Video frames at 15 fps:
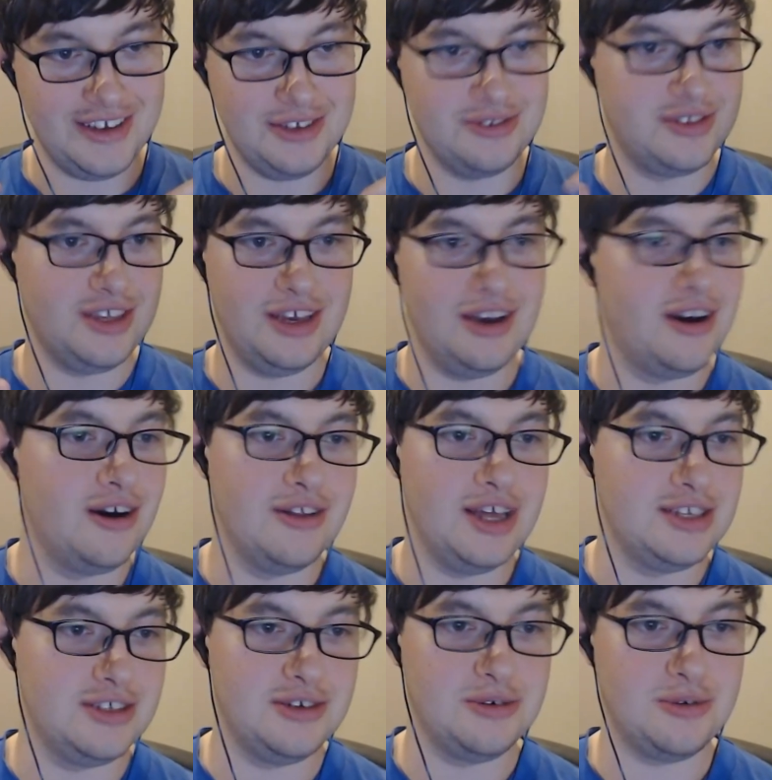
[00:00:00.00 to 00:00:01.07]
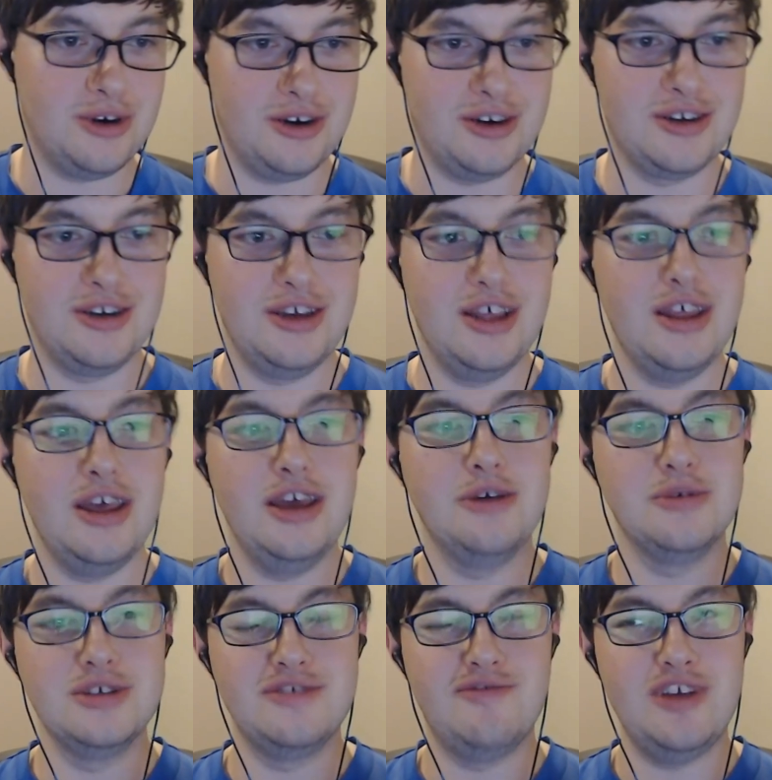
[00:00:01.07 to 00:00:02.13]
you'd say, oh, that didn't work. It
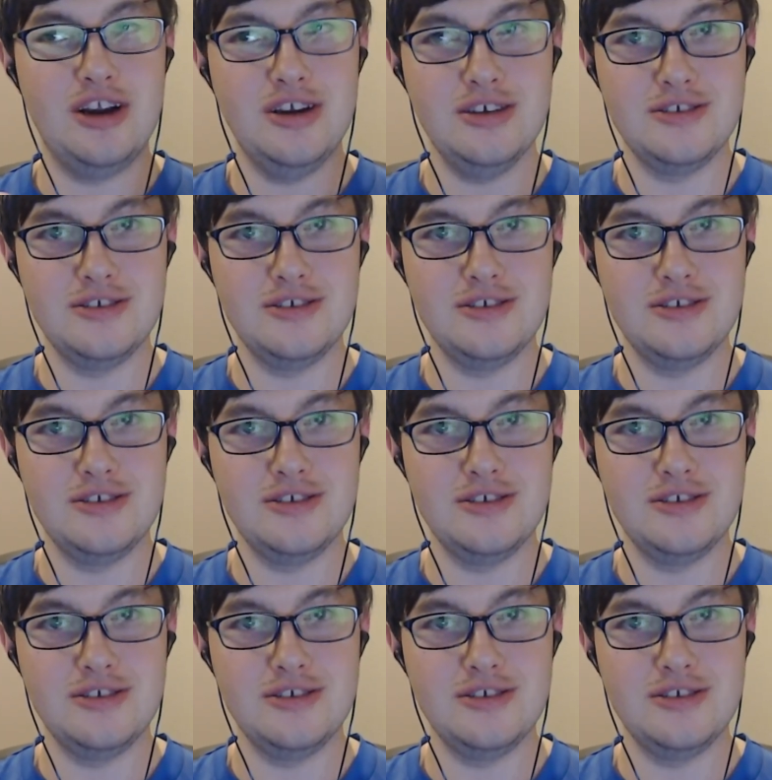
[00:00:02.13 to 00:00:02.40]
was very